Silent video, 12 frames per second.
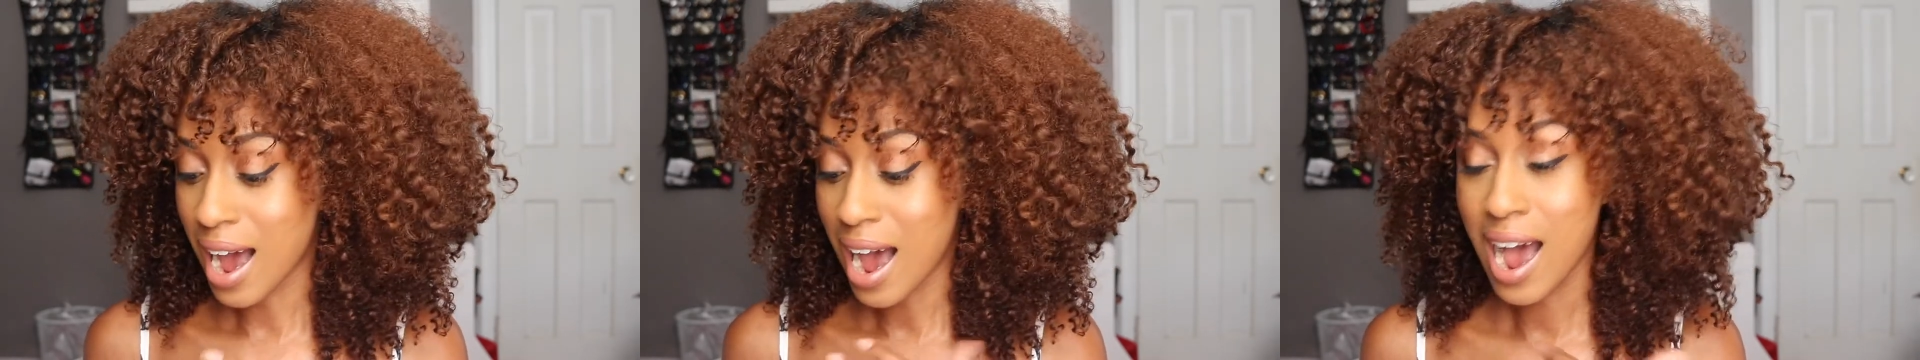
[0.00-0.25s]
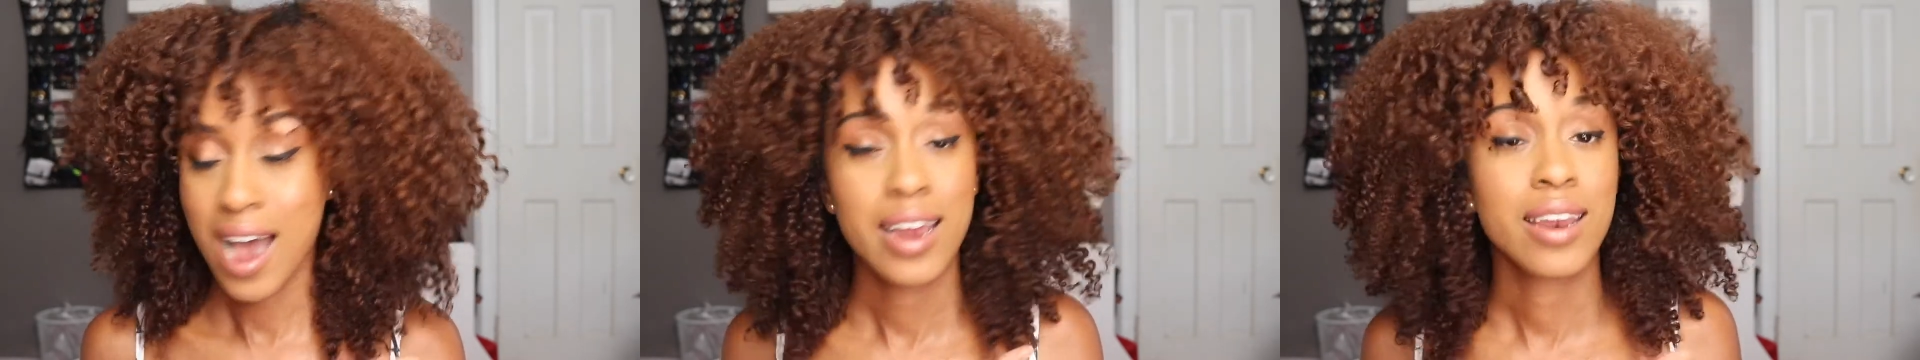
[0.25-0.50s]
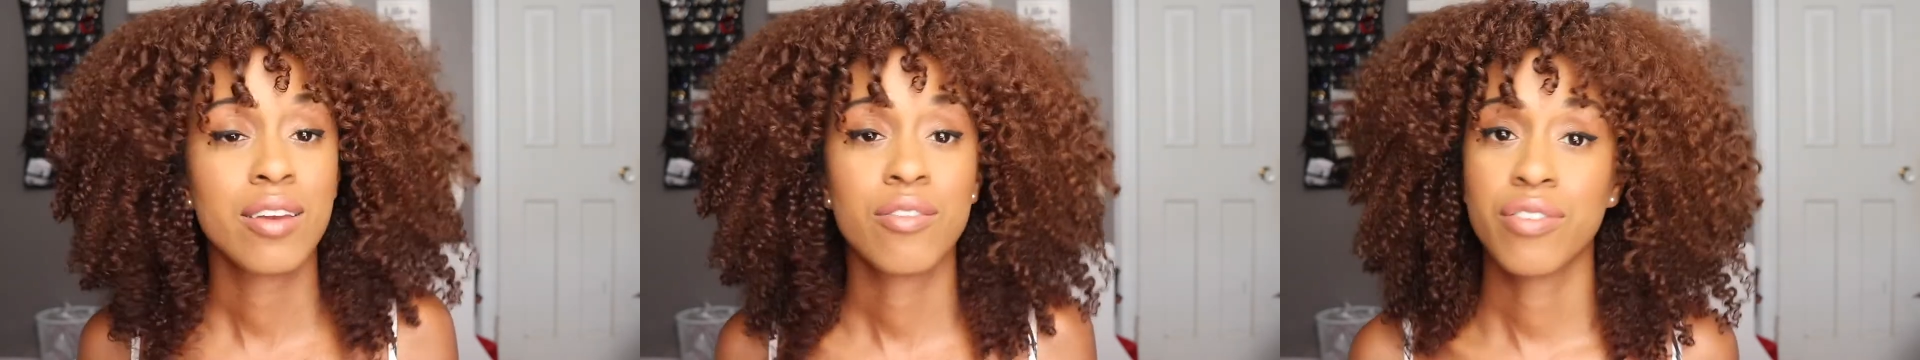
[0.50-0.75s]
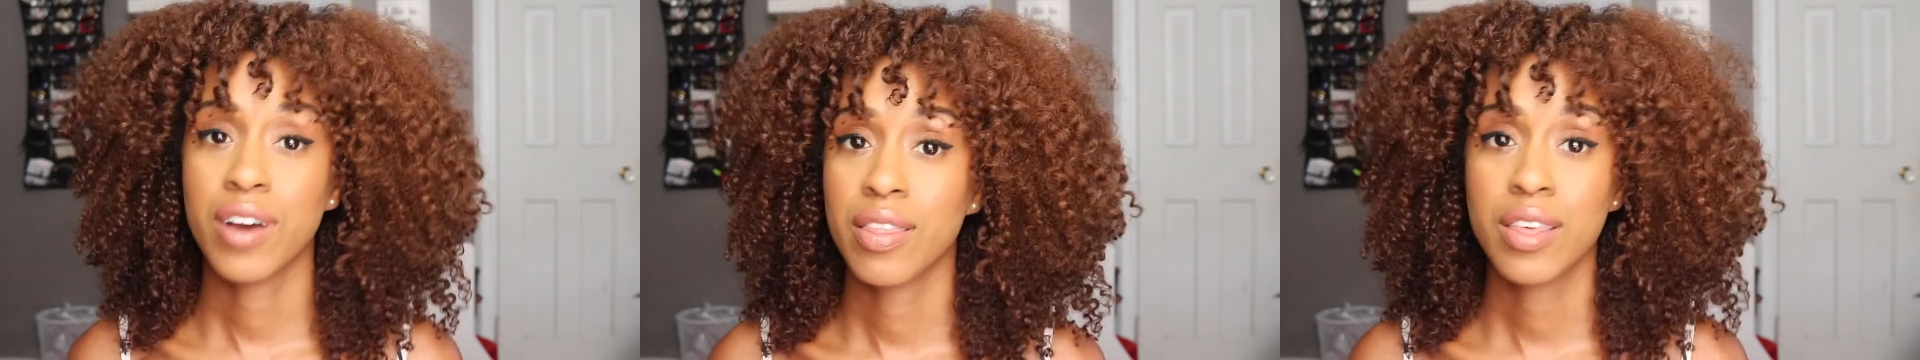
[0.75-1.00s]
I didn't
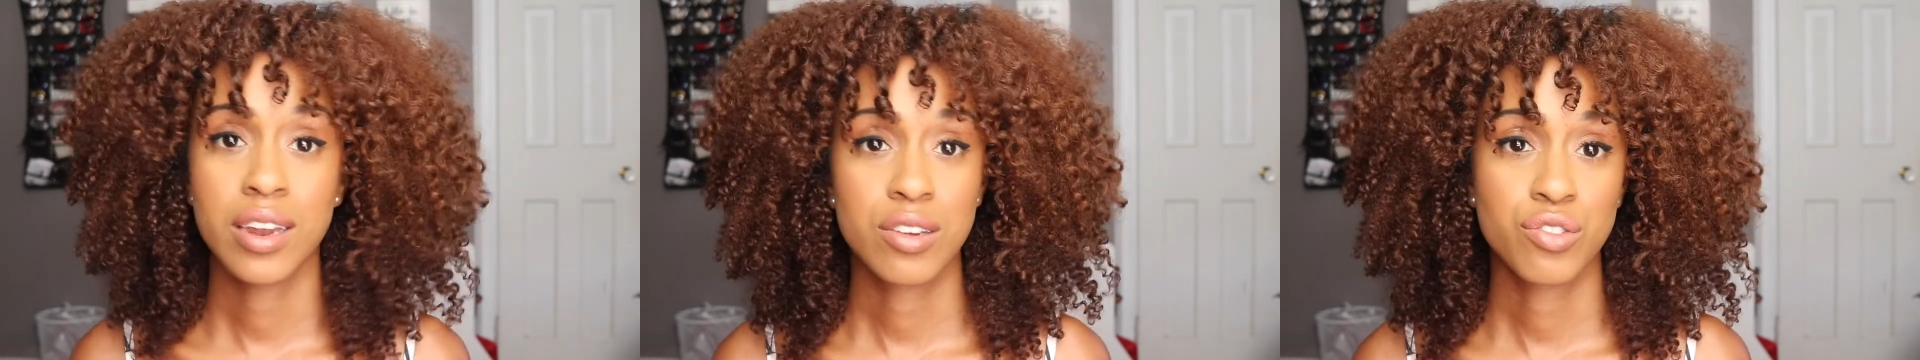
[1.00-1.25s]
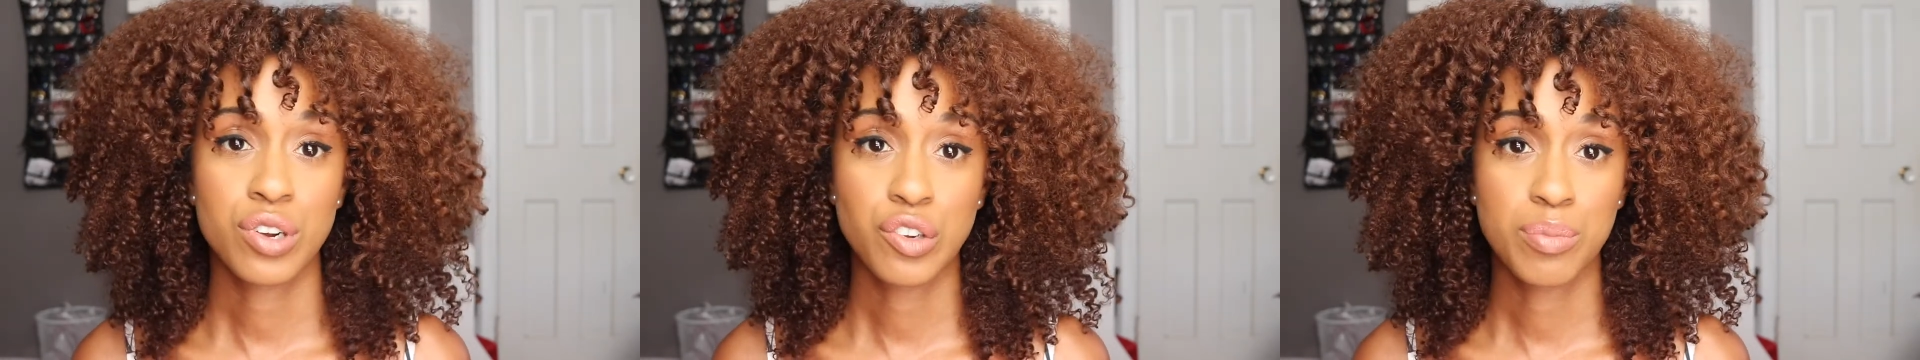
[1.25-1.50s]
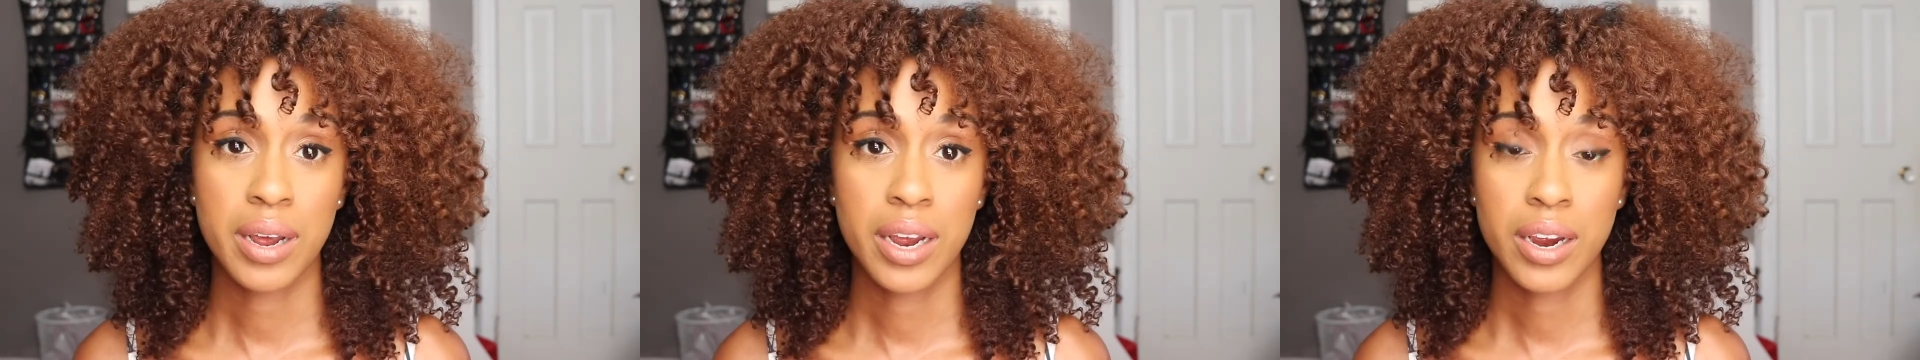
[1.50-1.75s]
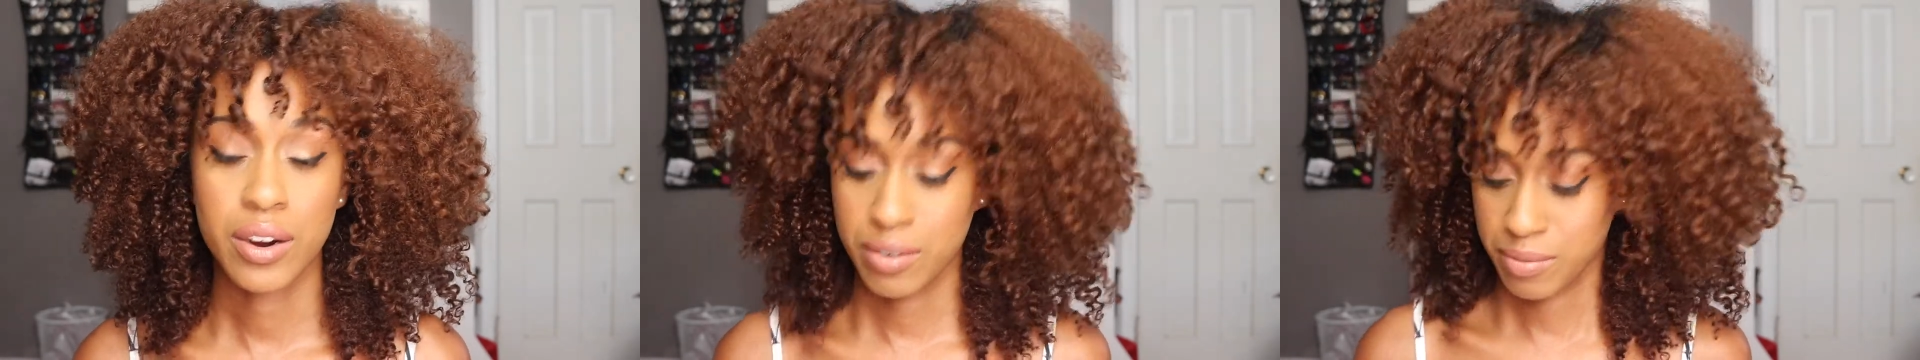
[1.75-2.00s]
find that it stretched my
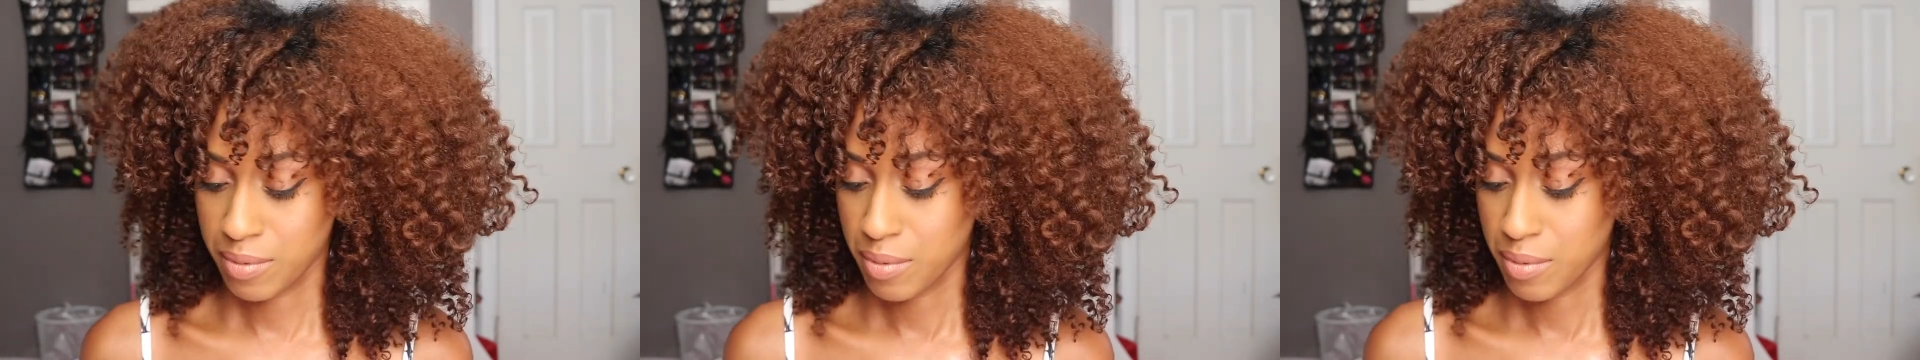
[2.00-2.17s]
hair.